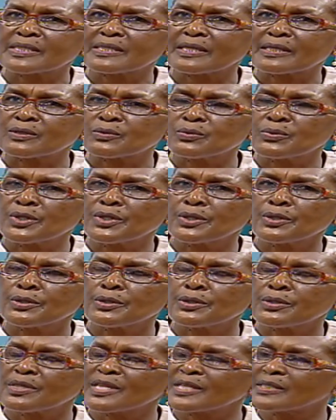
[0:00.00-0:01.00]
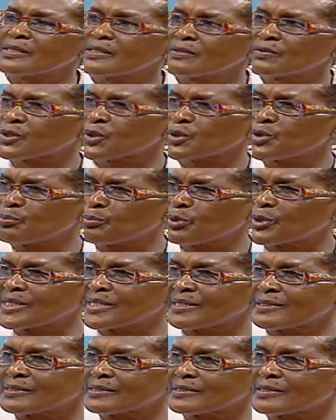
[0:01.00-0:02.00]
that is also
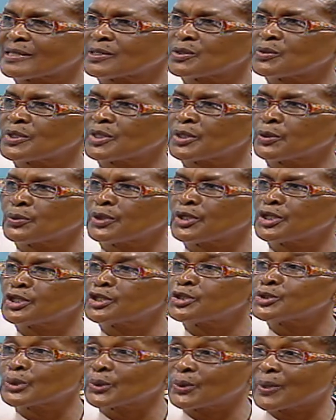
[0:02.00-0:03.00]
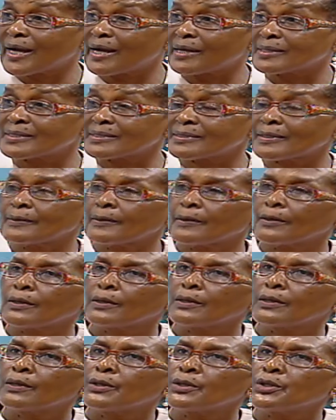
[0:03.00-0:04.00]
important that we need to look at.
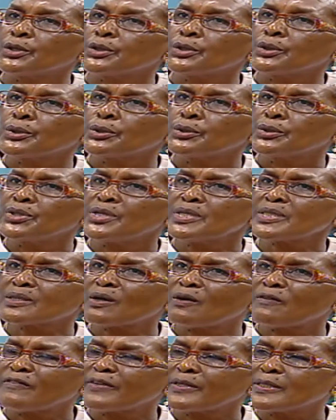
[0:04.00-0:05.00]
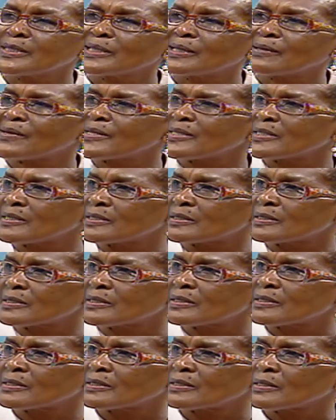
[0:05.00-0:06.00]
This COVID
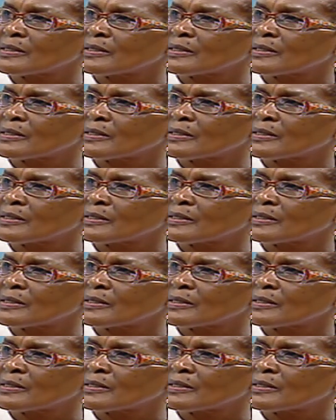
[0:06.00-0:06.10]
crisis